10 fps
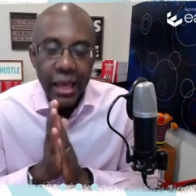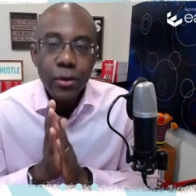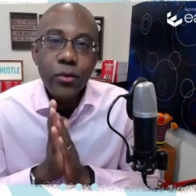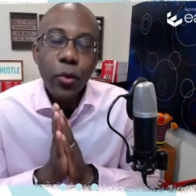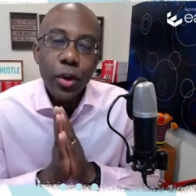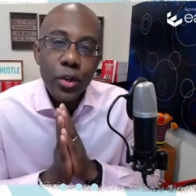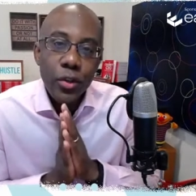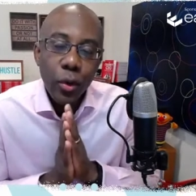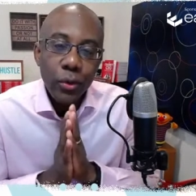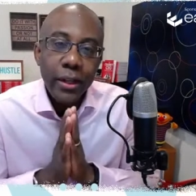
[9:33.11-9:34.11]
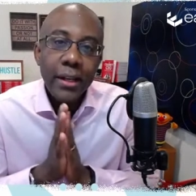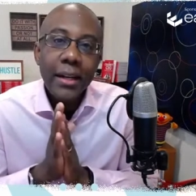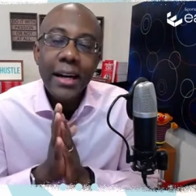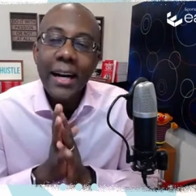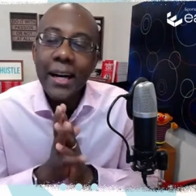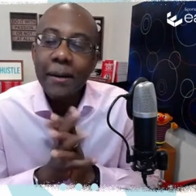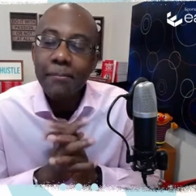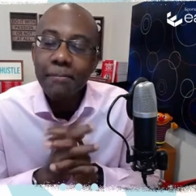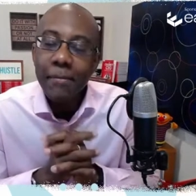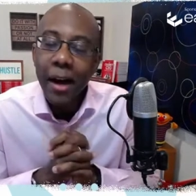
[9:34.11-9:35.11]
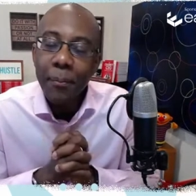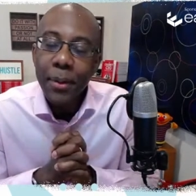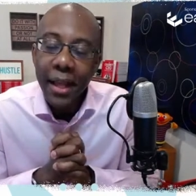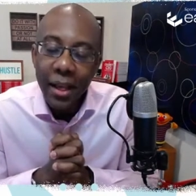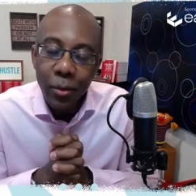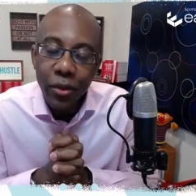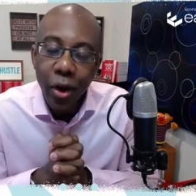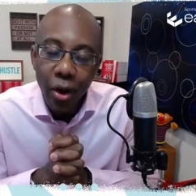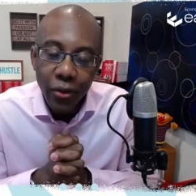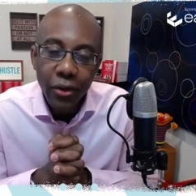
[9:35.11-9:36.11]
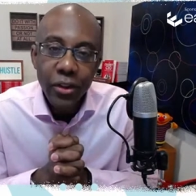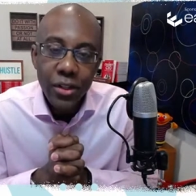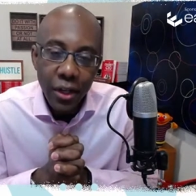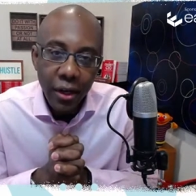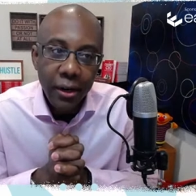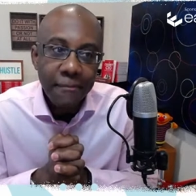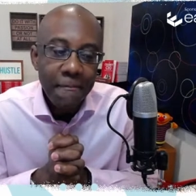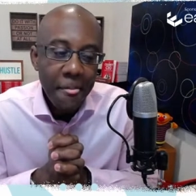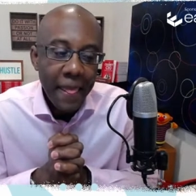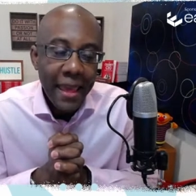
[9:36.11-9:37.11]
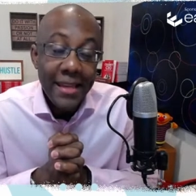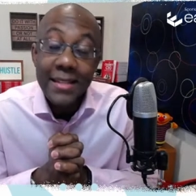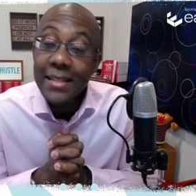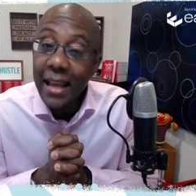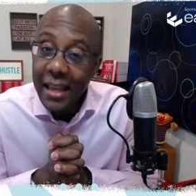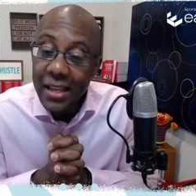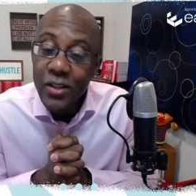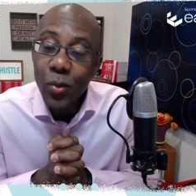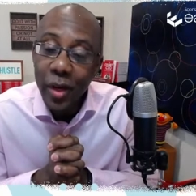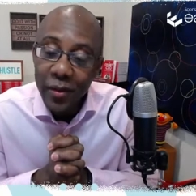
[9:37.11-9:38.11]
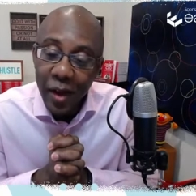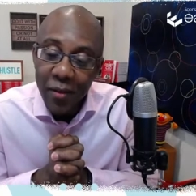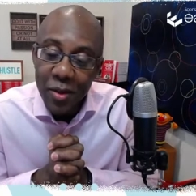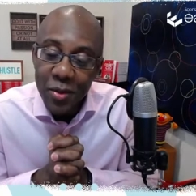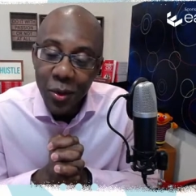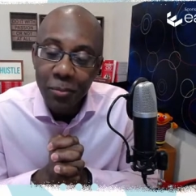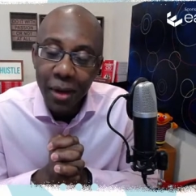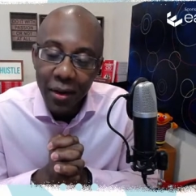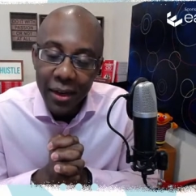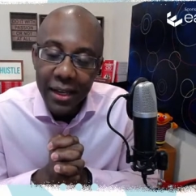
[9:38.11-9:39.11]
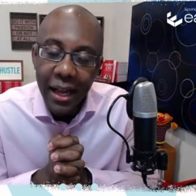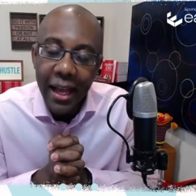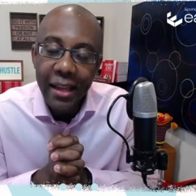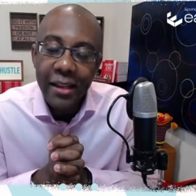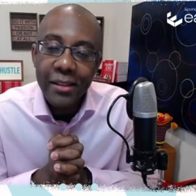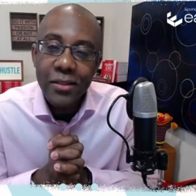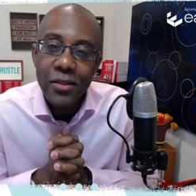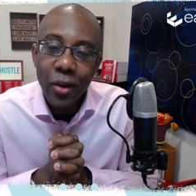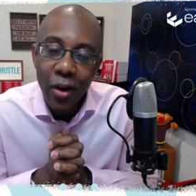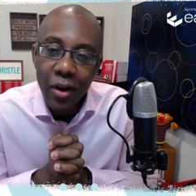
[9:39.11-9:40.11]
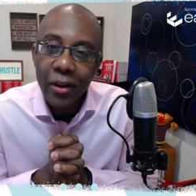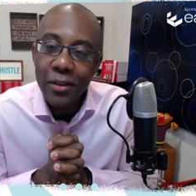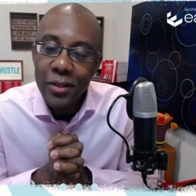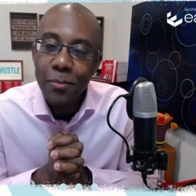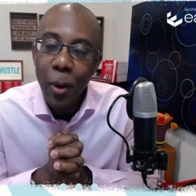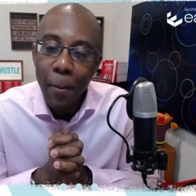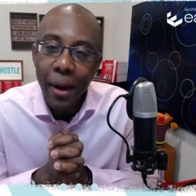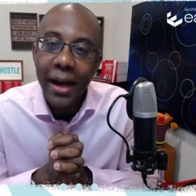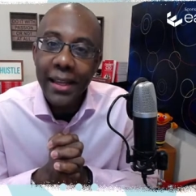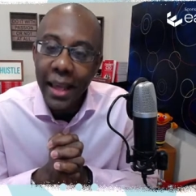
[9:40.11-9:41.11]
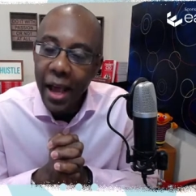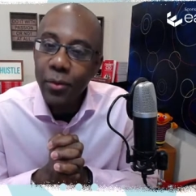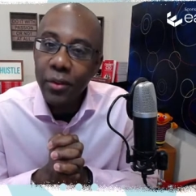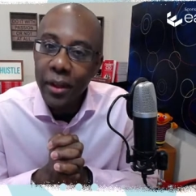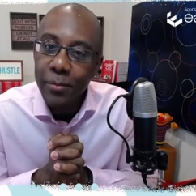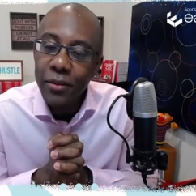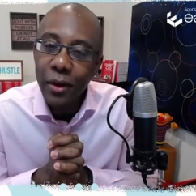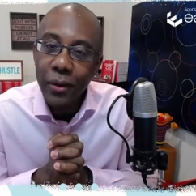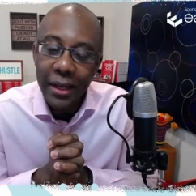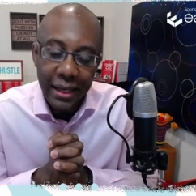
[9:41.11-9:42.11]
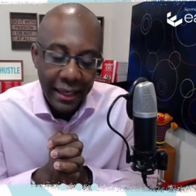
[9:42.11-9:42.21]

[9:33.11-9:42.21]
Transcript: he was 4 years old, playing with cars under the chair. Today, he's 25 years old, married, and I started a small podcast with him. So